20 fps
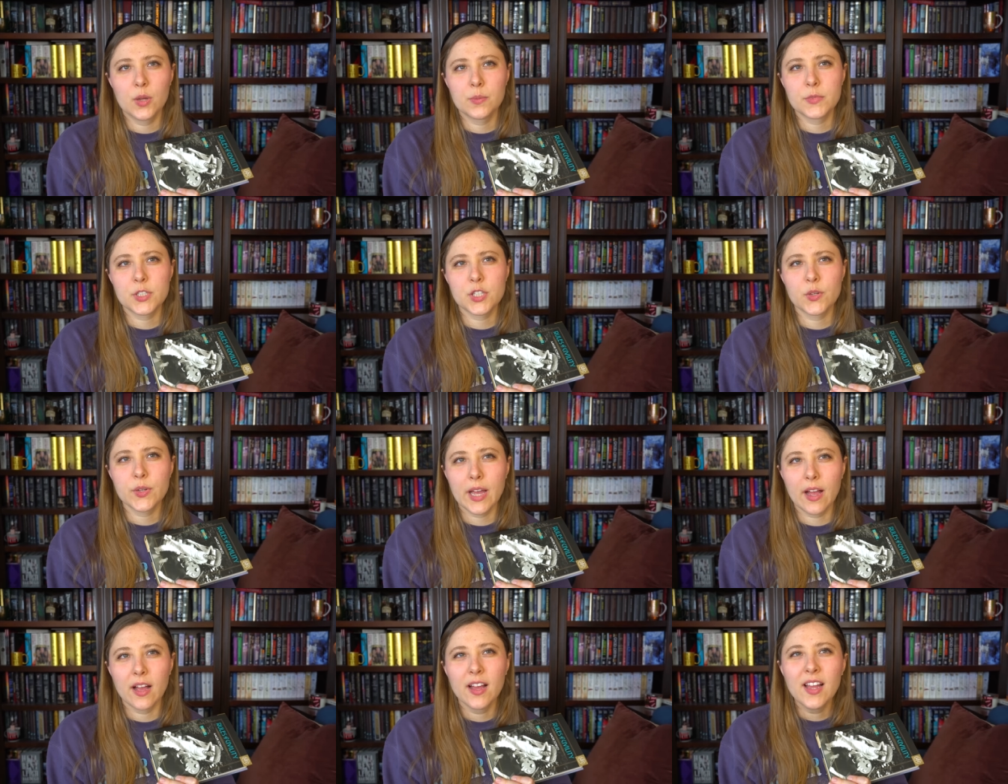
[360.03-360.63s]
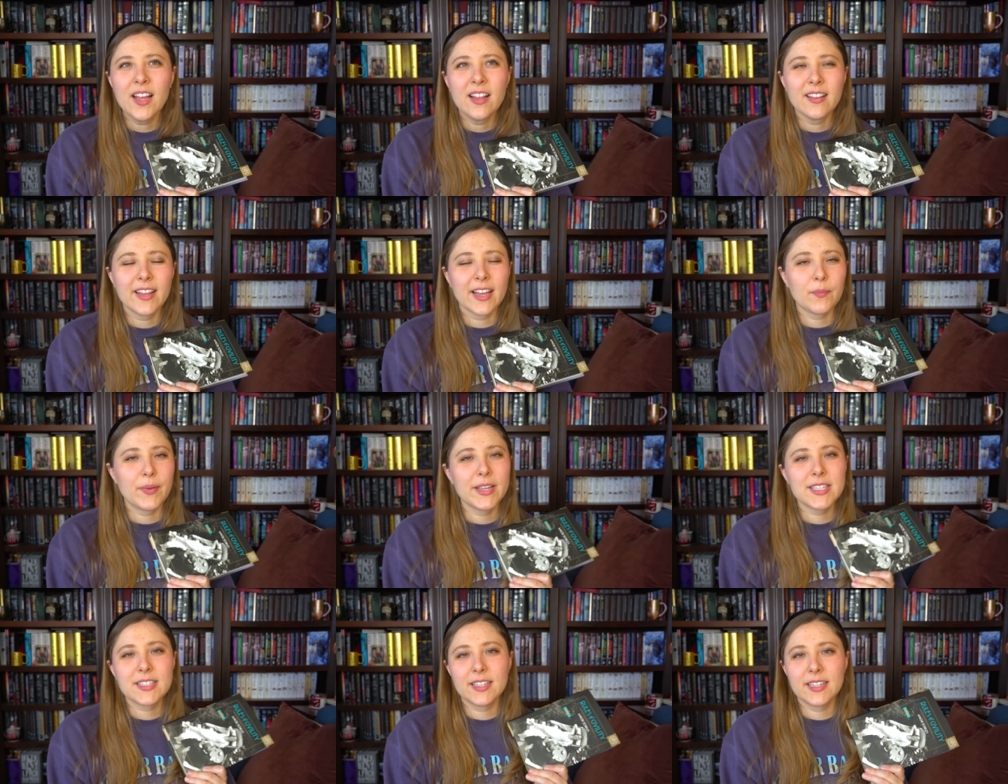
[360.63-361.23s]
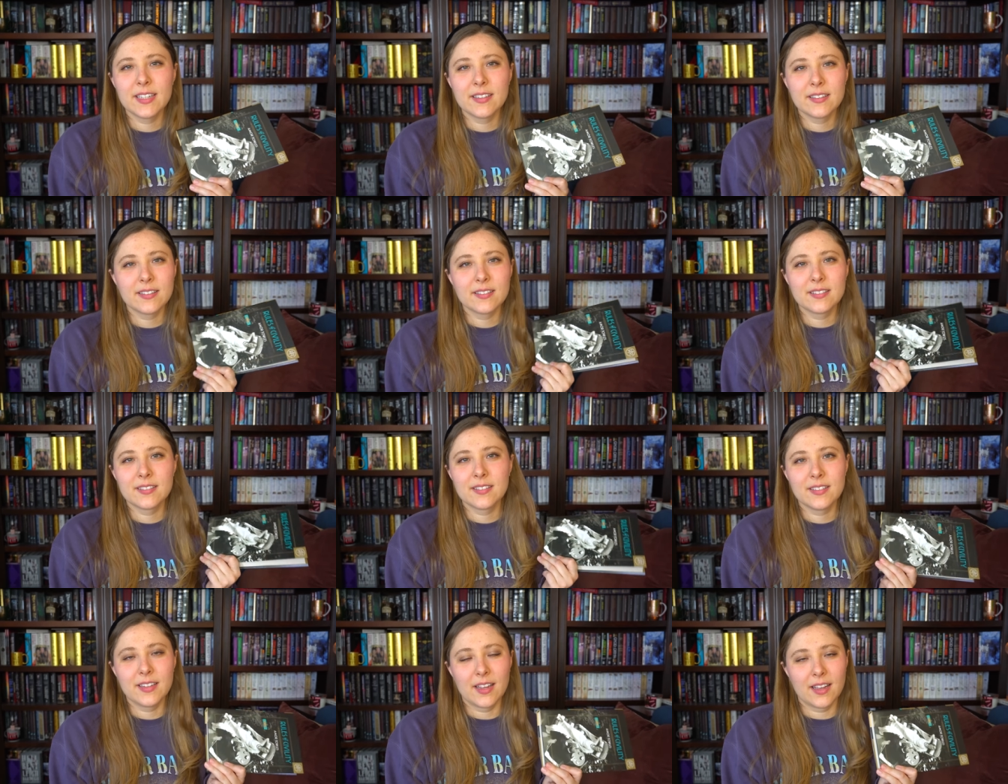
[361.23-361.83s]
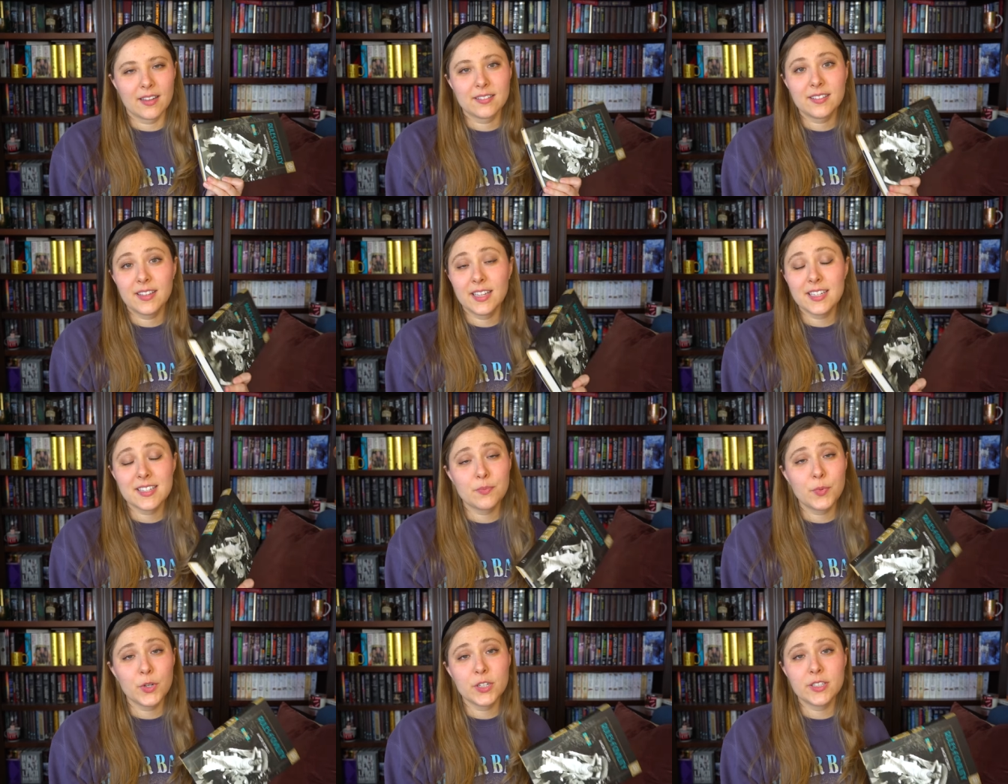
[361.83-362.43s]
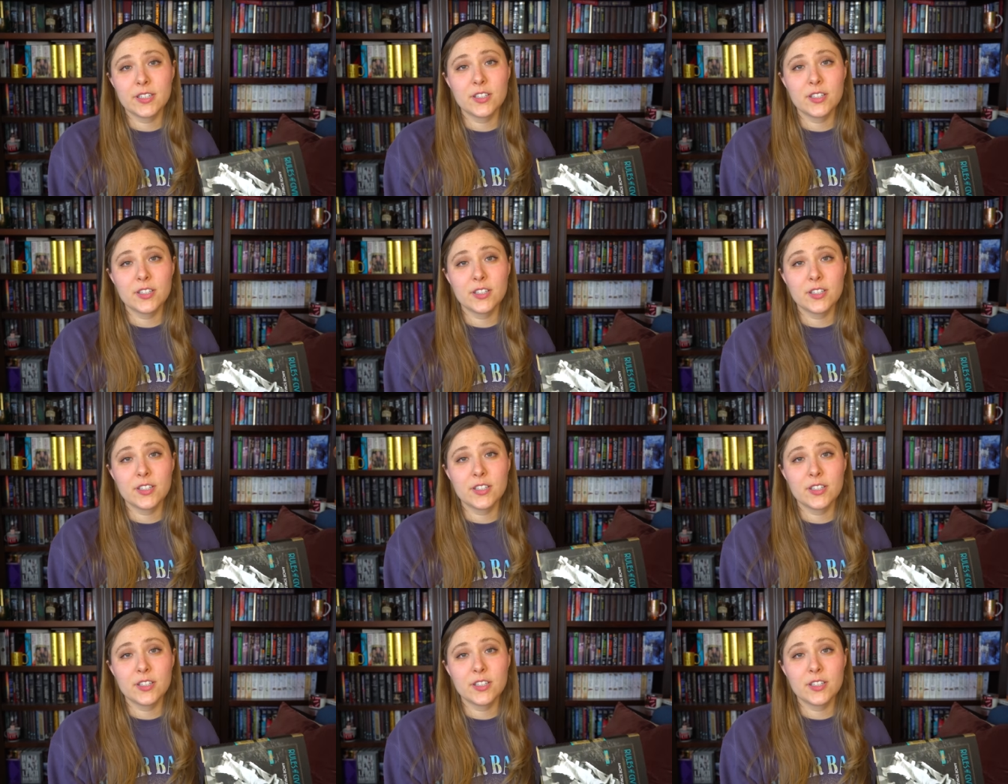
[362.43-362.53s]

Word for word: So yeah, like basically, yeah, this book